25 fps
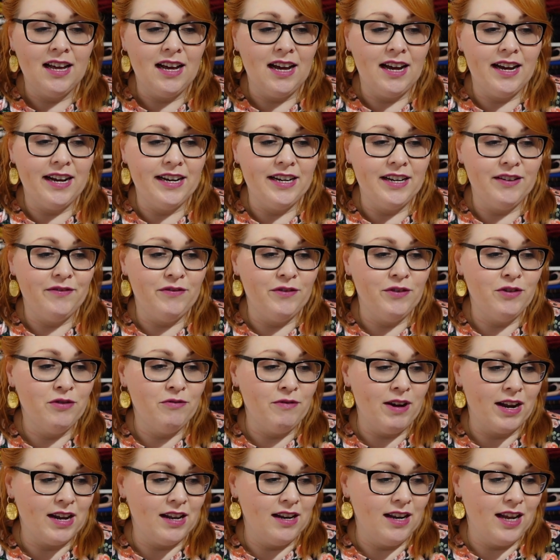I have no
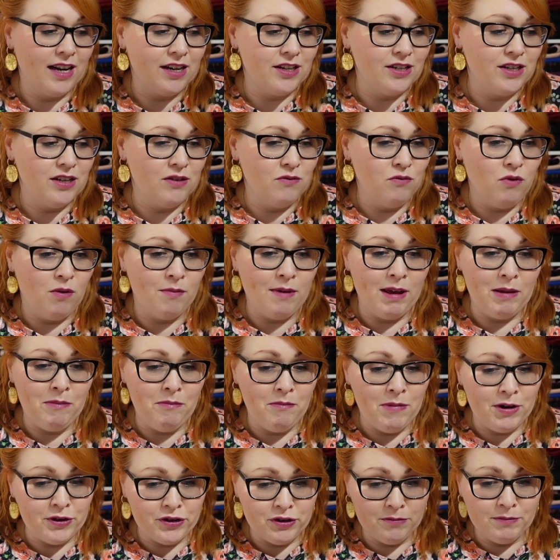recollection what my
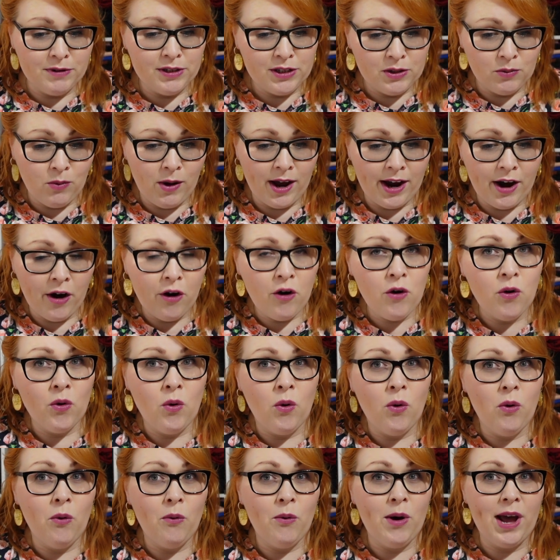measurements were
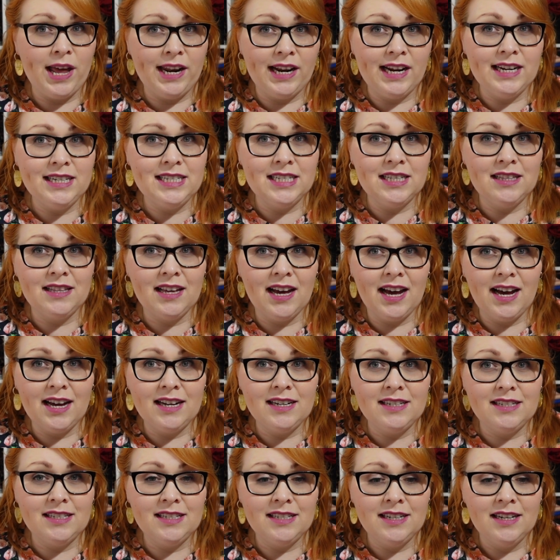when I did
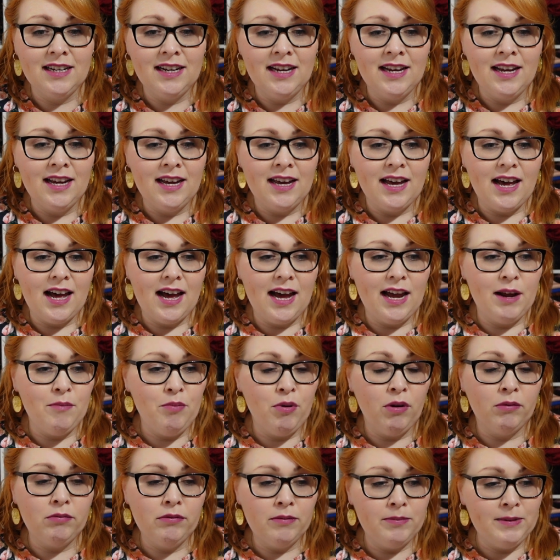that. I
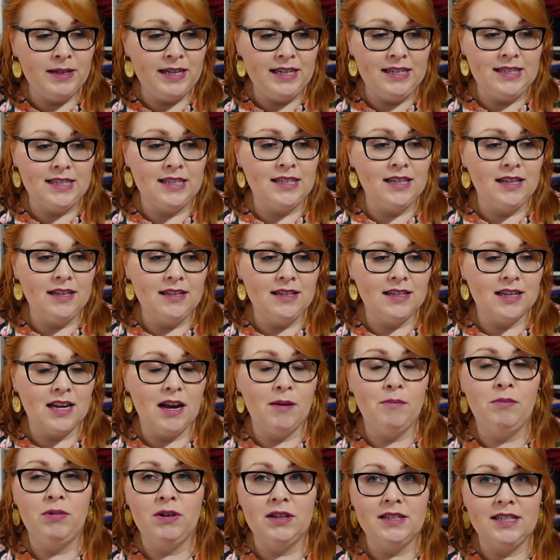probably did it a
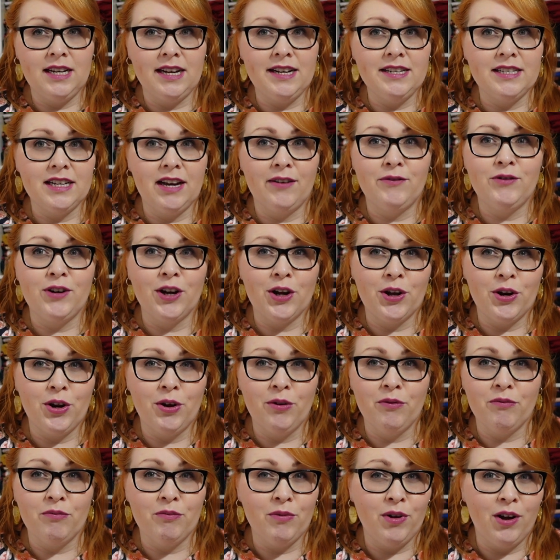couple of days after I got
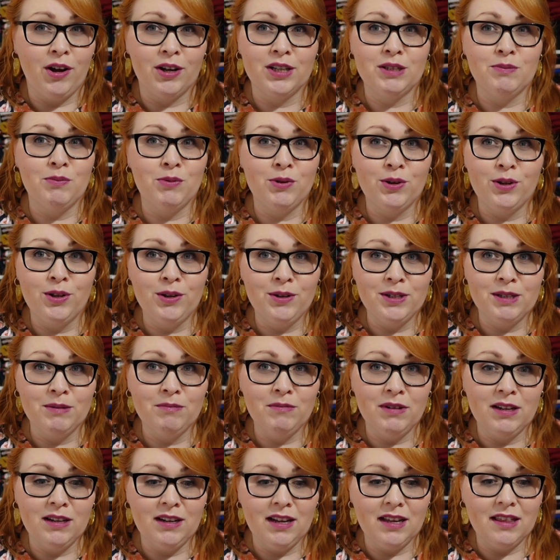home from hospital or
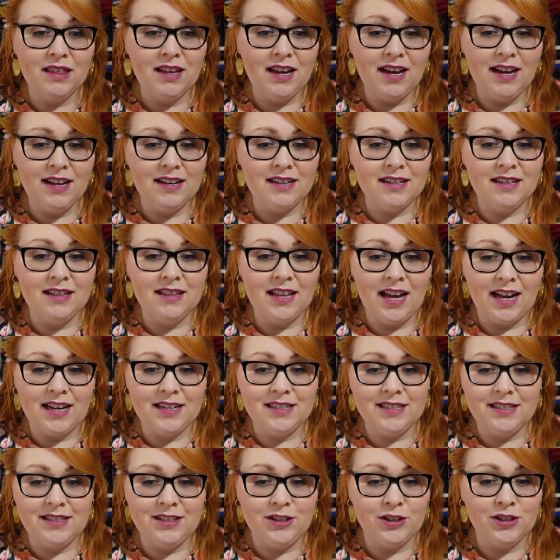something like that, and
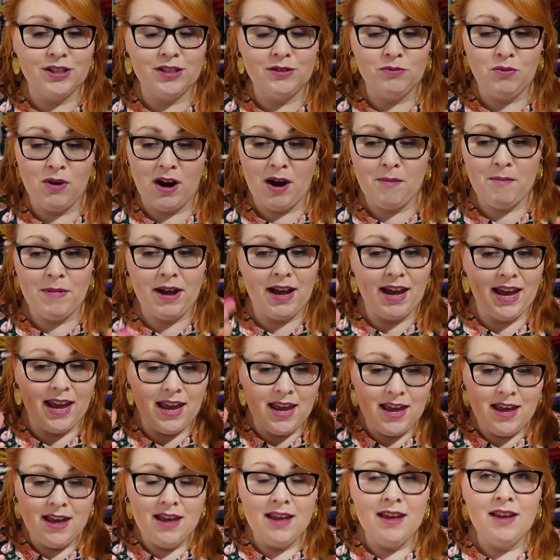that's just where
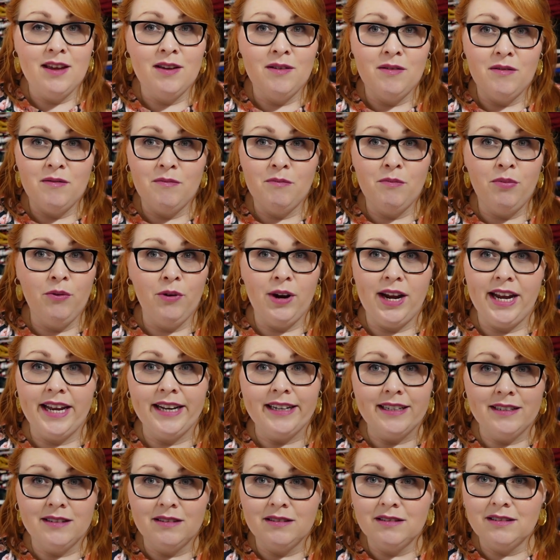my
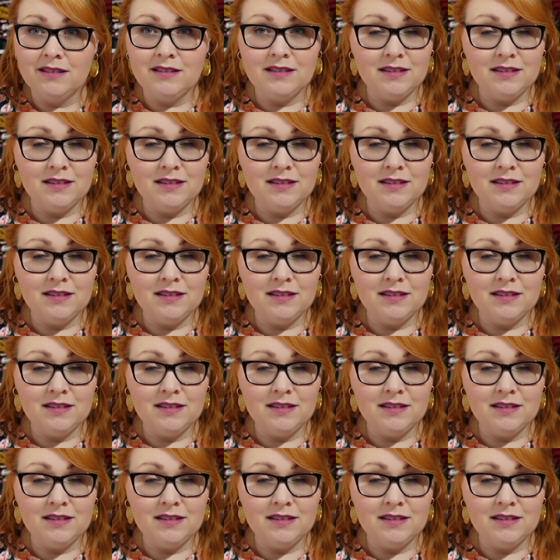brain,